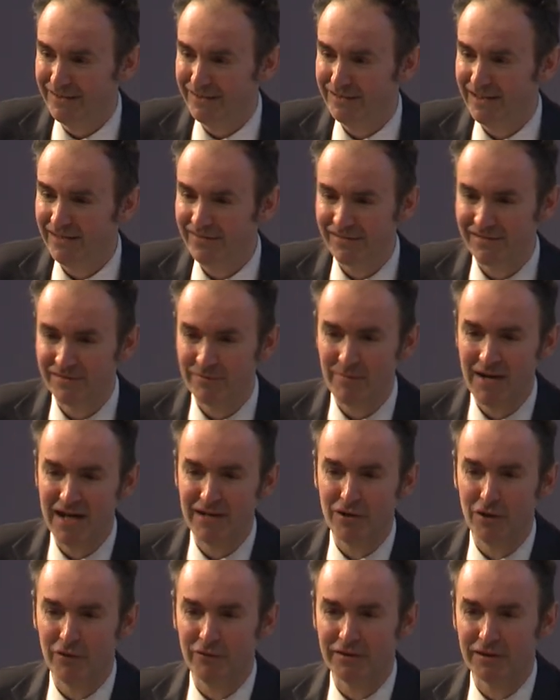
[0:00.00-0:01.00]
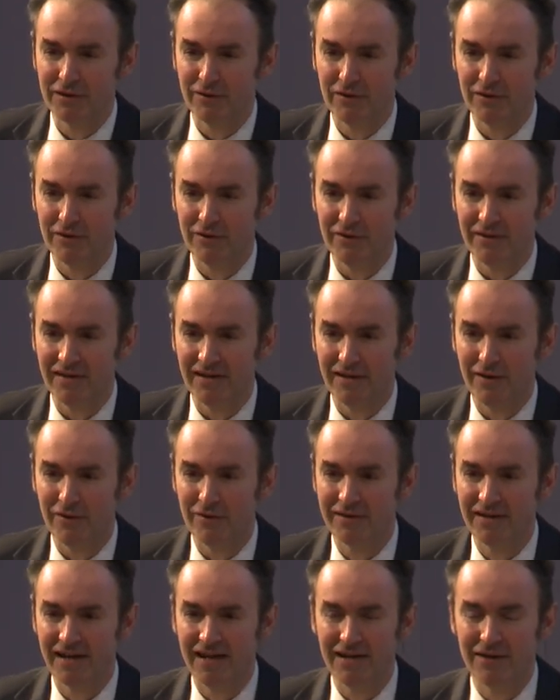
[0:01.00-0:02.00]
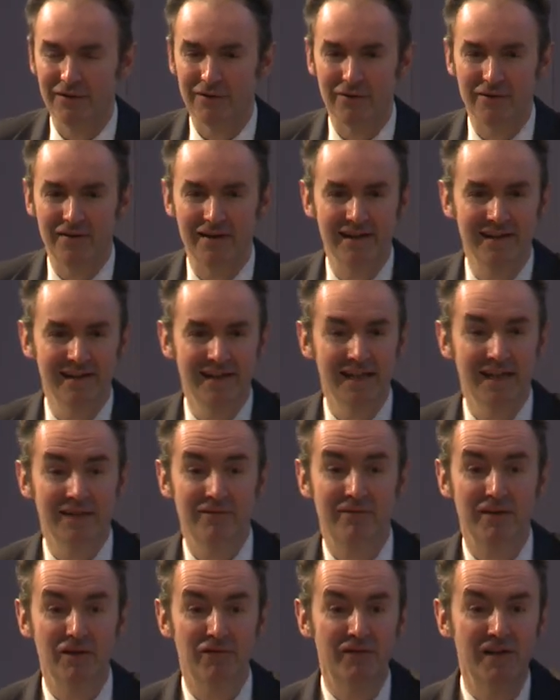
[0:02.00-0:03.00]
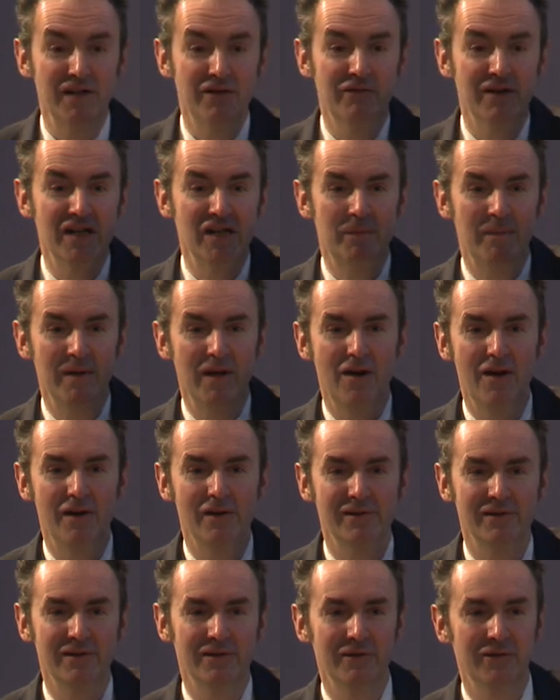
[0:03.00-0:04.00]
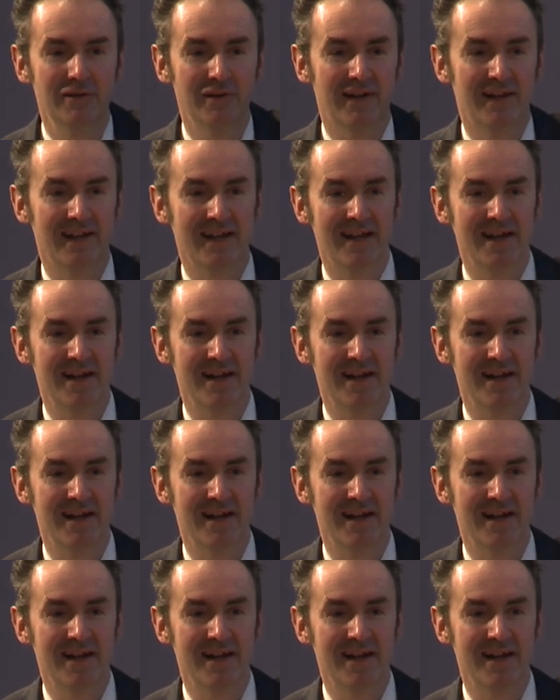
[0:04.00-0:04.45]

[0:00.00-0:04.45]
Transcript: Yeah, there's some hand-holding going on there. Okay, all right. Feel free to reach behind you.